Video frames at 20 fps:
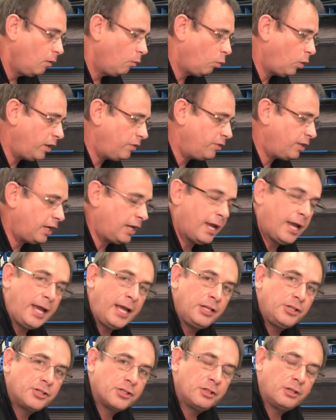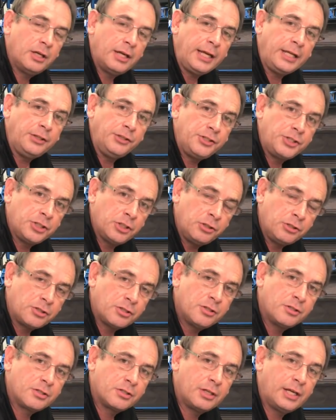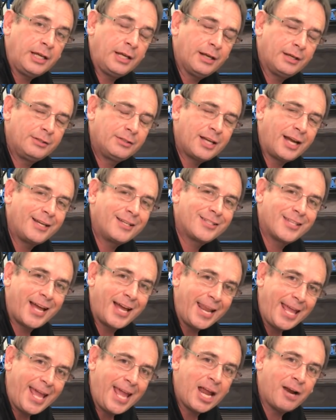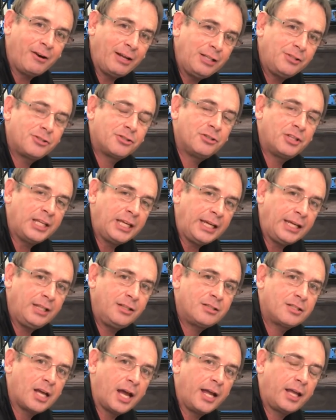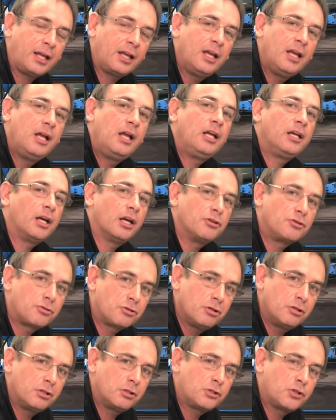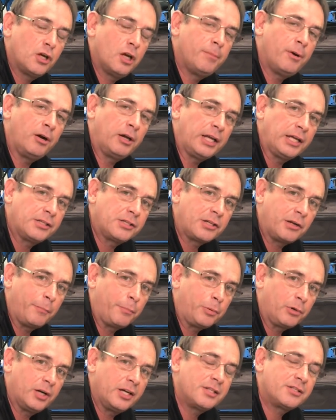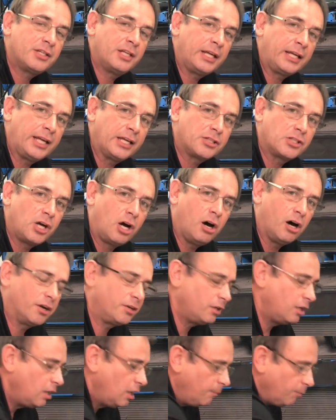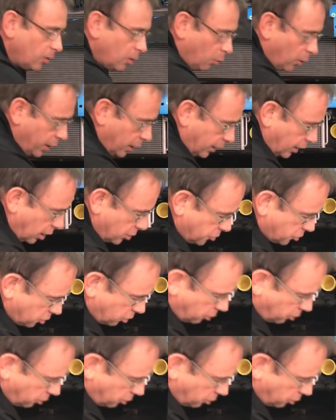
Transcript: when the engine induces, it takes that air into the intake, goes through the turbo and gets compressed and it gets hot. When it goes